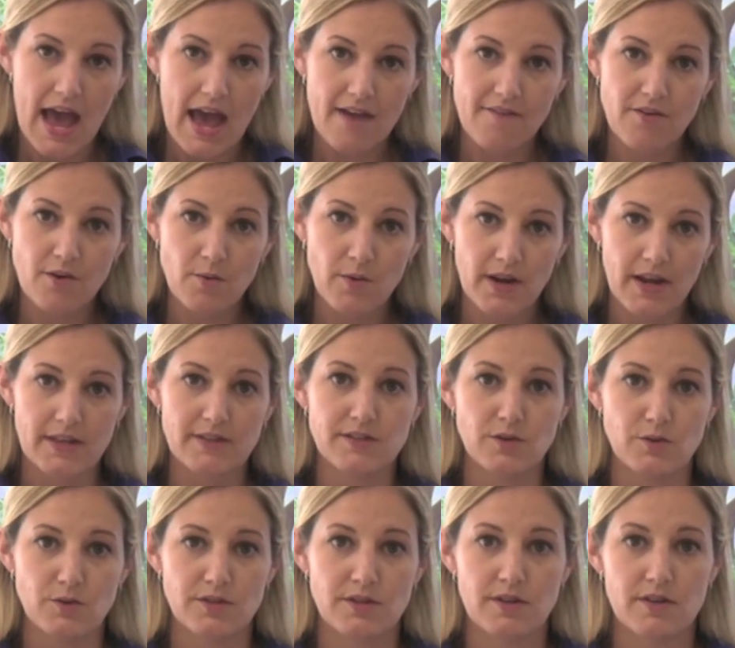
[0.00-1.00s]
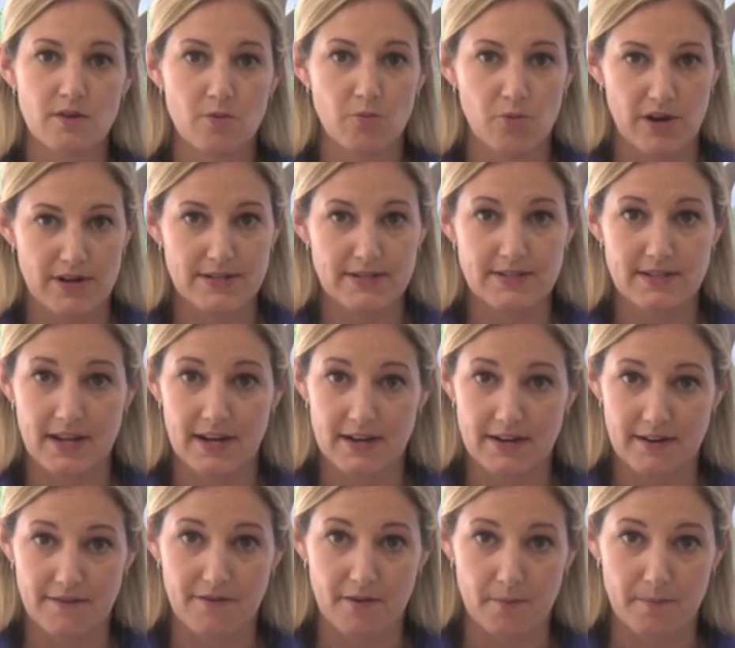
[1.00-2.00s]
Everyone gets used to their braces at
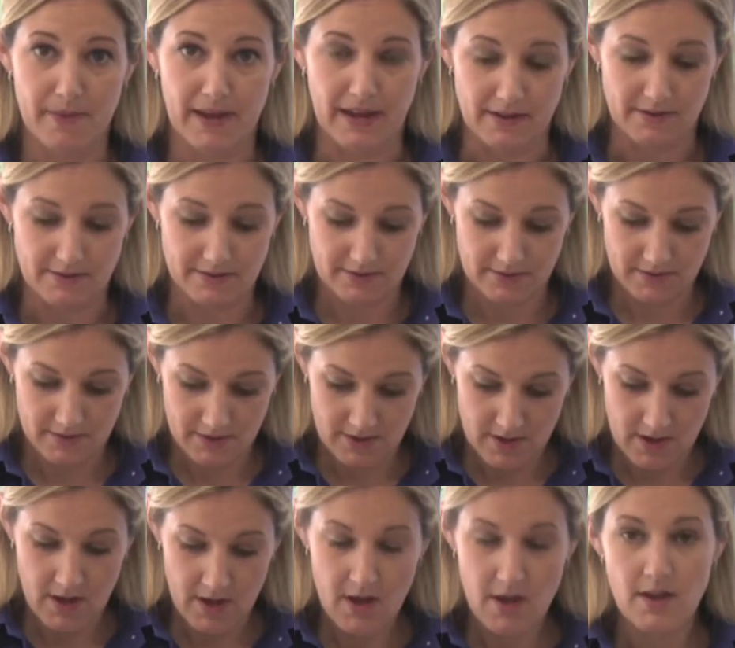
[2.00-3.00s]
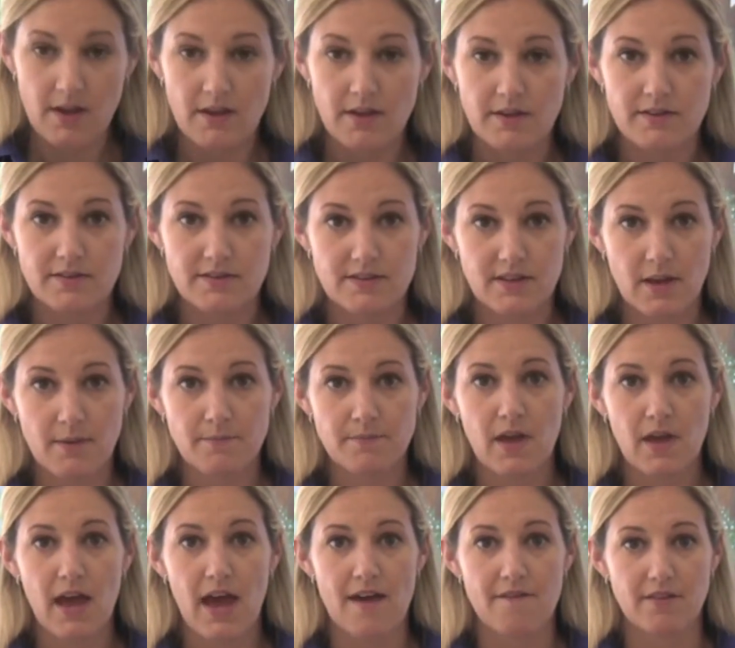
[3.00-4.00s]
a different pace.
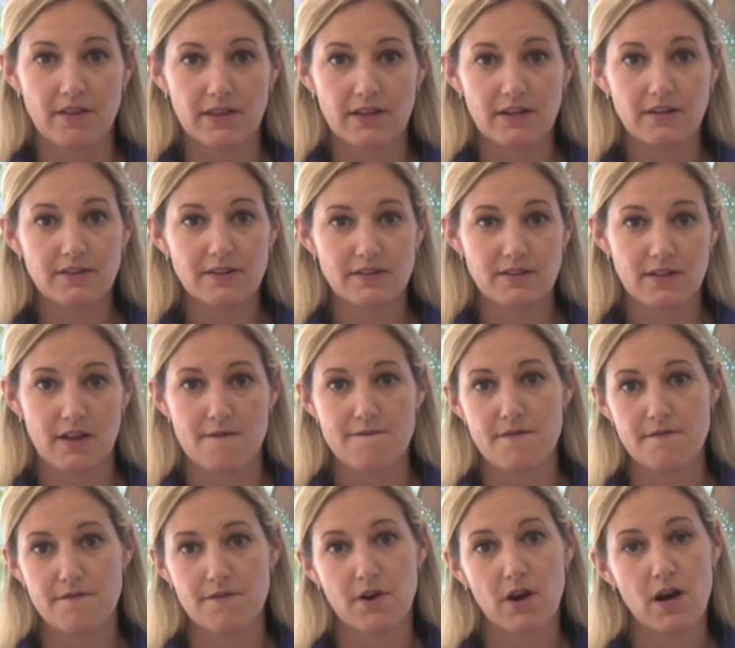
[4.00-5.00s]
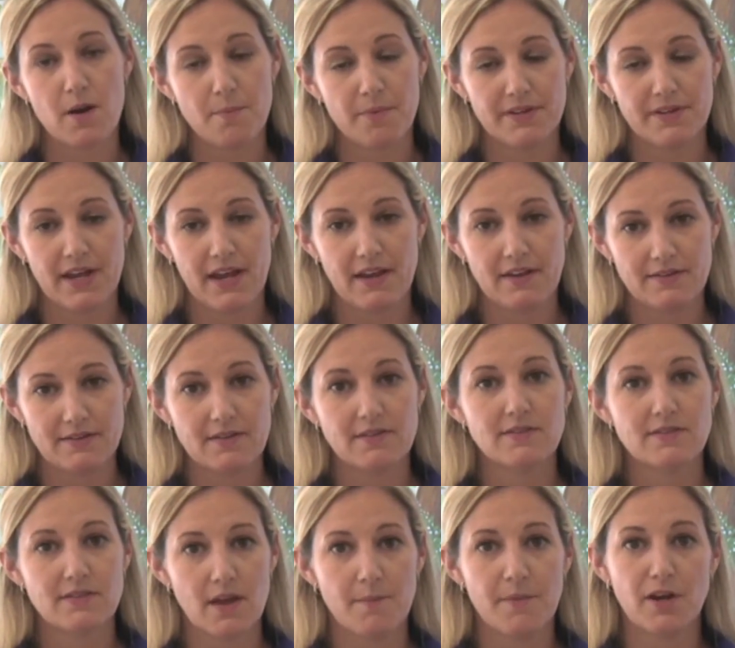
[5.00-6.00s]
Some have a little discomfort for a couple days
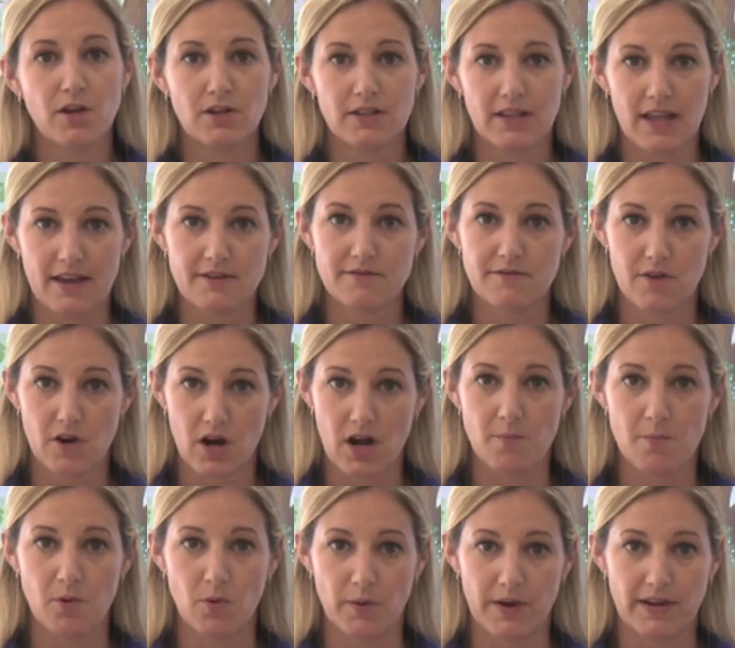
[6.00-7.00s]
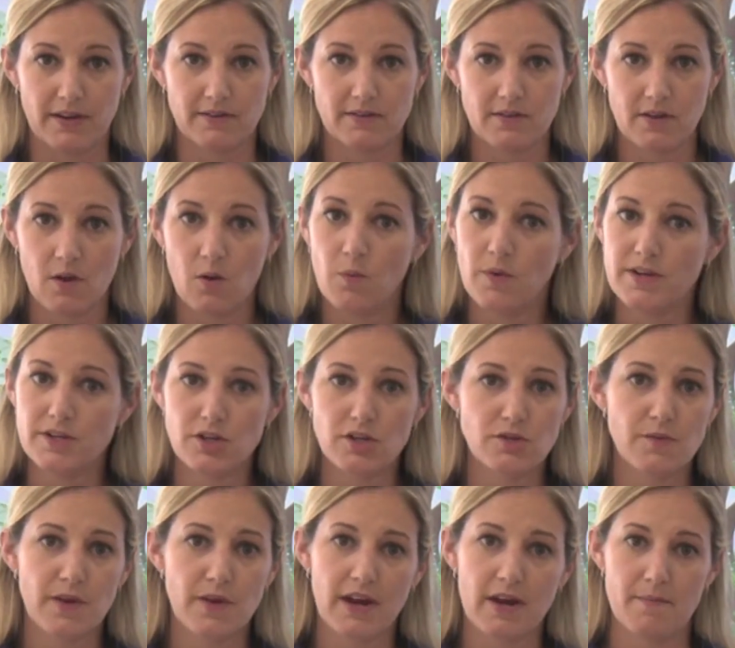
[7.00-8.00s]
and some it could last for a couple weeks. We
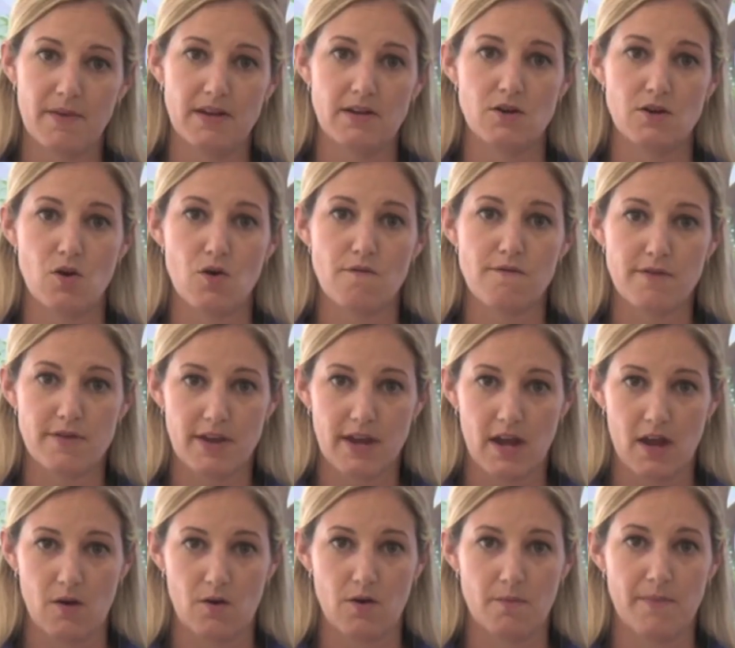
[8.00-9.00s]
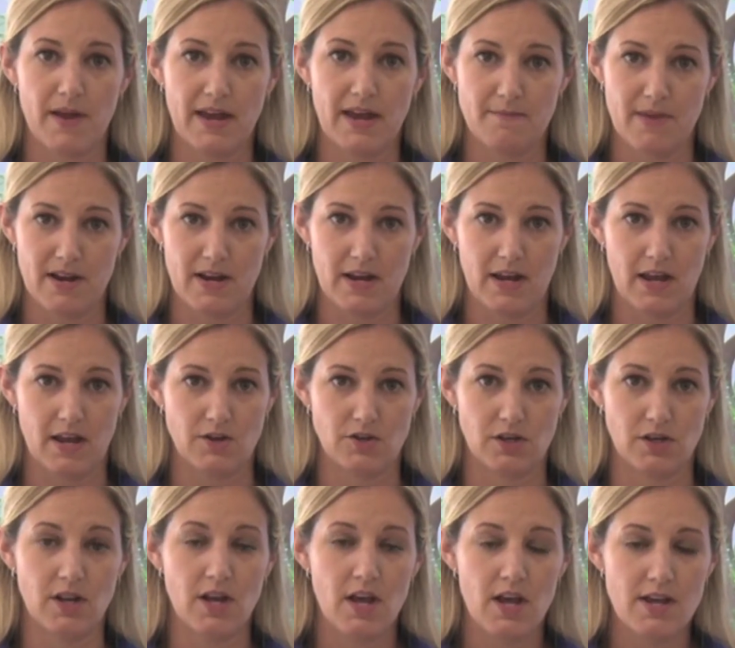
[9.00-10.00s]
just recommend an over-the-counter pain
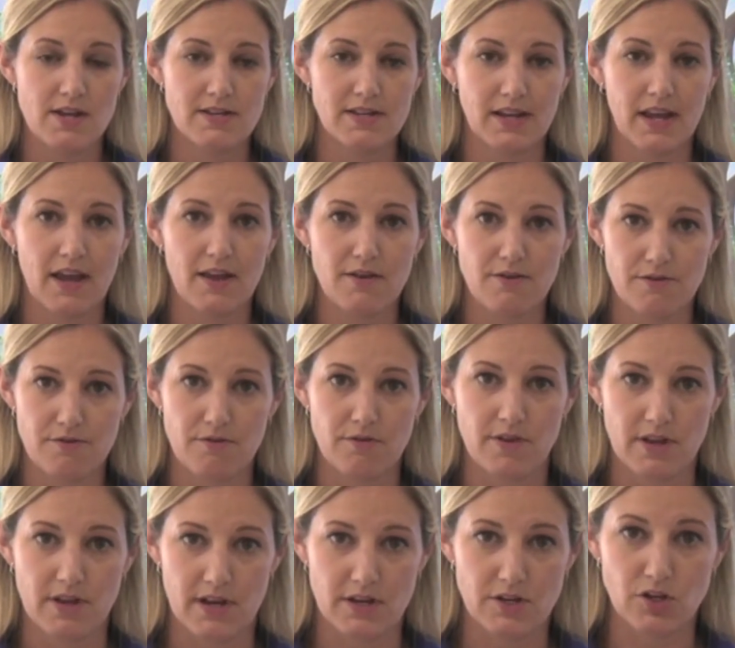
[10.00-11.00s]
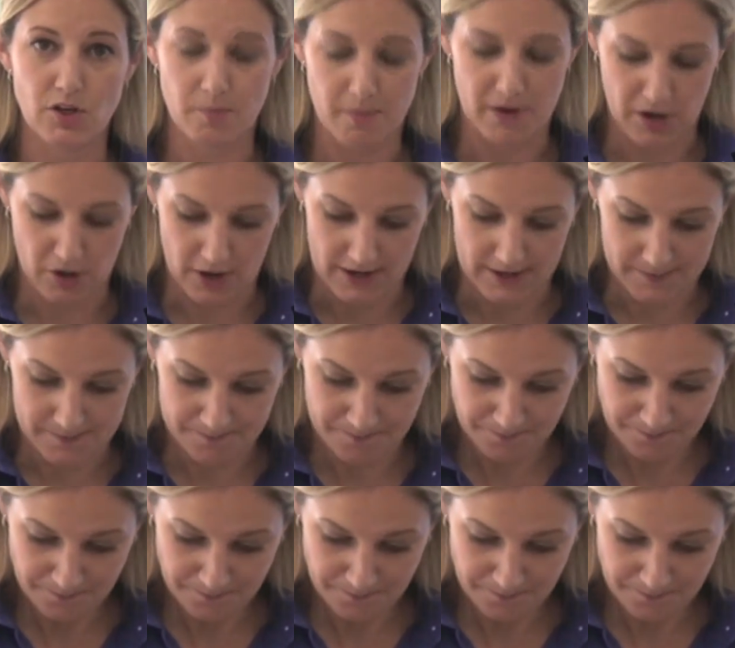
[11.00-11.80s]
medication to get you through the initial period.